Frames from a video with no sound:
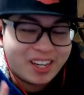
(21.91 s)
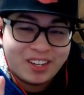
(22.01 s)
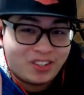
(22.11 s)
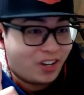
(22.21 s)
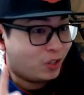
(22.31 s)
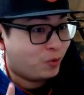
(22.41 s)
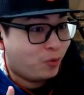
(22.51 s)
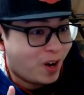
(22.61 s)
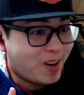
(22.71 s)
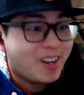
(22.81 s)
It's not just
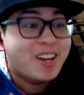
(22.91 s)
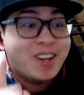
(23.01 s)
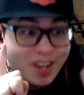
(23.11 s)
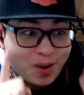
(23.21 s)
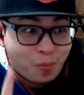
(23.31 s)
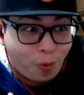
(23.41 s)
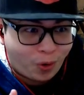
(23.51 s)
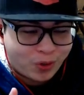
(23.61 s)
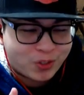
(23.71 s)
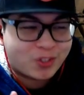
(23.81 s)
fun, it
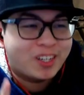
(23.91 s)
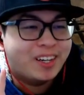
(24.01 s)
works.